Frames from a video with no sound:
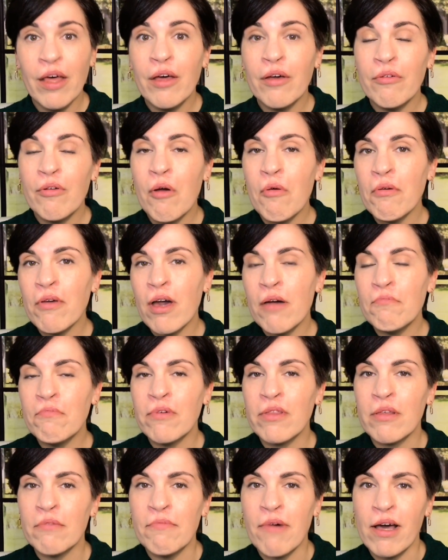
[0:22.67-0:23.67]
Growing up
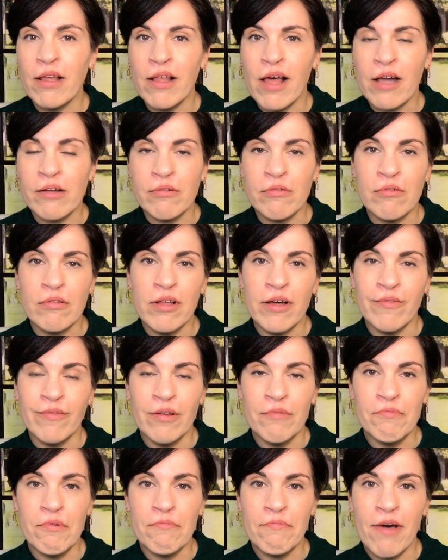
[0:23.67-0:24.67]
with a bilateral cleft
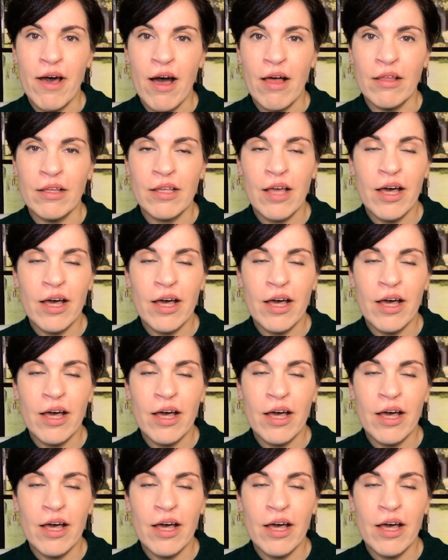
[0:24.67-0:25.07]
lip and palate,